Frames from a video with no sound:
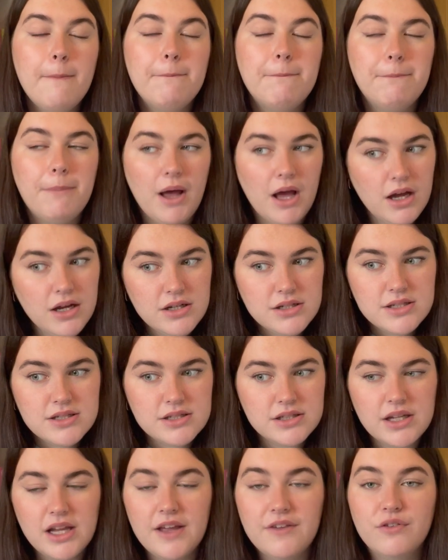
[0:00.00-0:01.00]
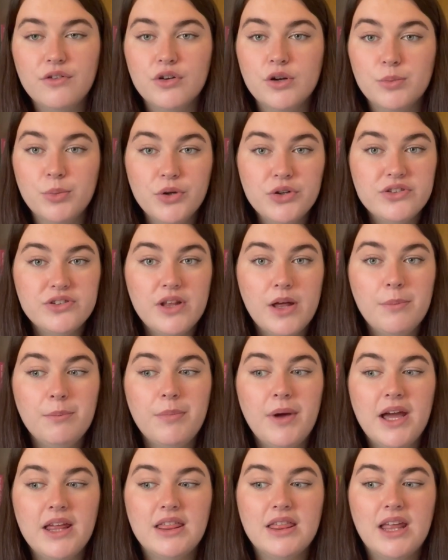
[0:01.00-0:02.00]
But if you're in a book slump,
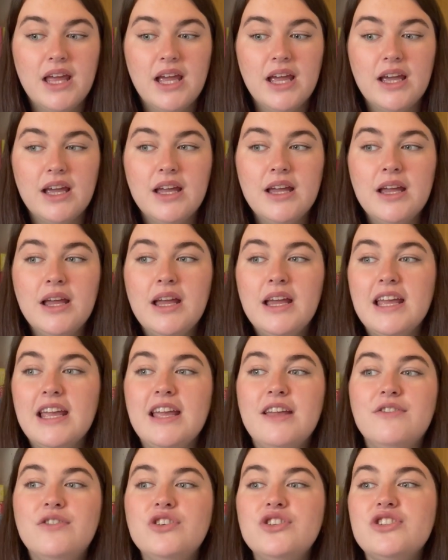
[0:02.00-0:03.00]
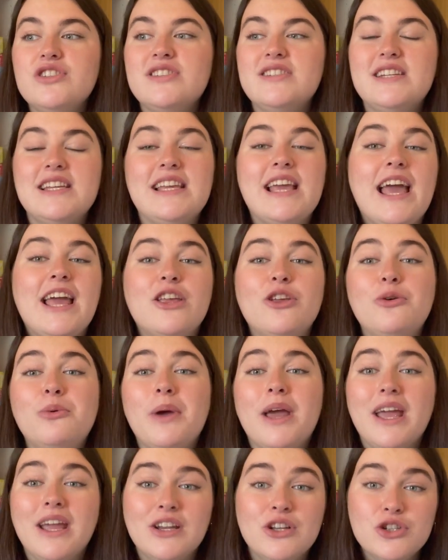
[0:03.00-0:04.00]
I think even just to get you
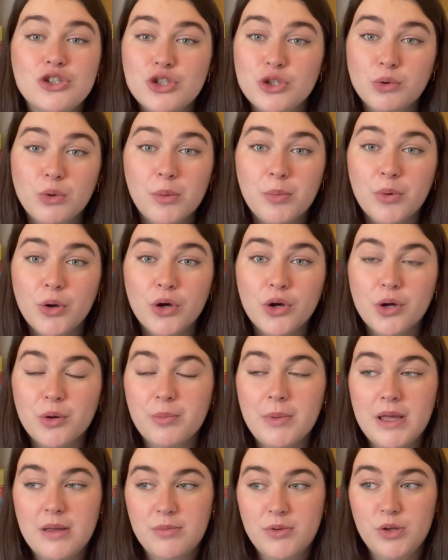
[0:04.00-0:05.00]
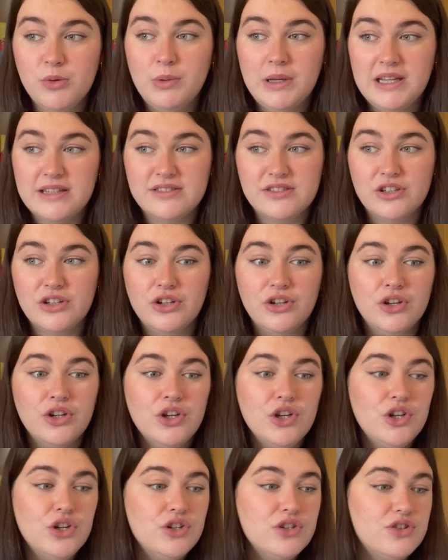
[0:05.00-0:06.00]
into a book, maybe you listen
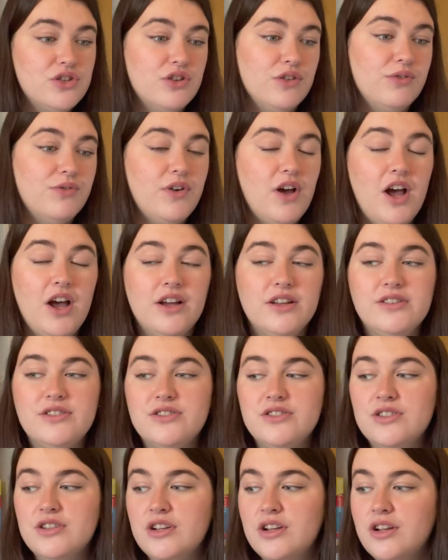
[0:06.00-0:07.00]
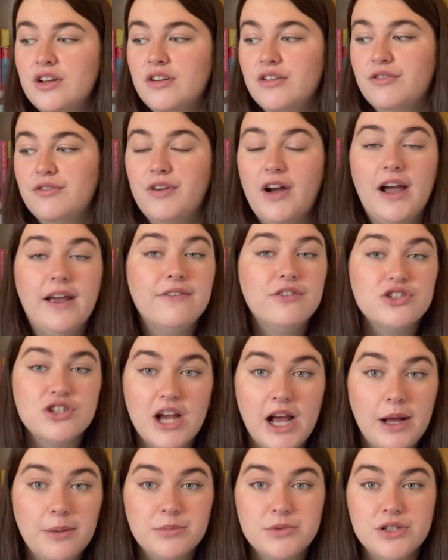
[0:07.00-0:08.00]
to the first 5
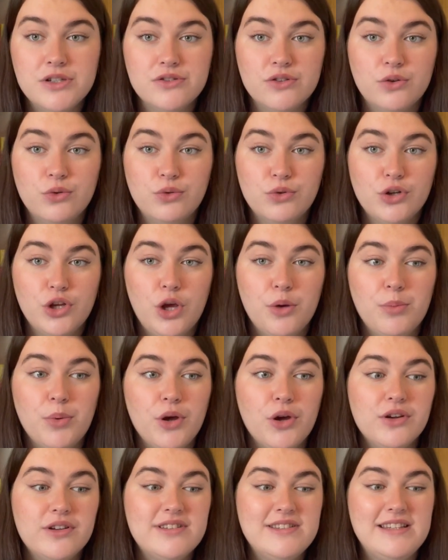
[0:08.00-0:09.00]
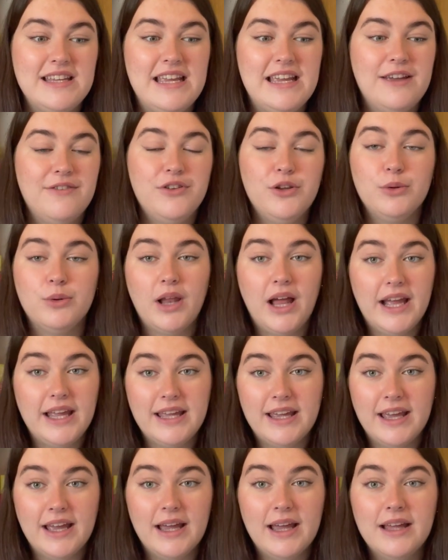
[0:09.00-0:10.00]
chapters on audiobook, see if you
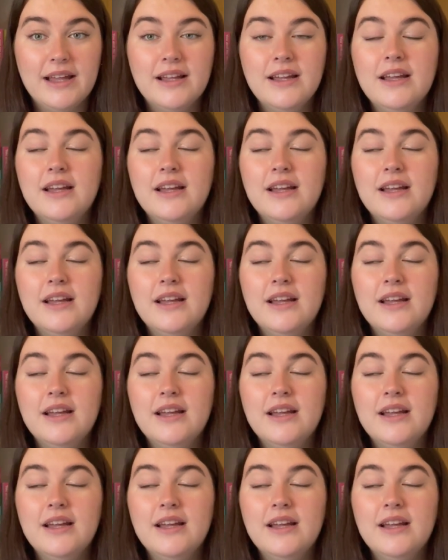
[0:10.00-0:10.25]
like it.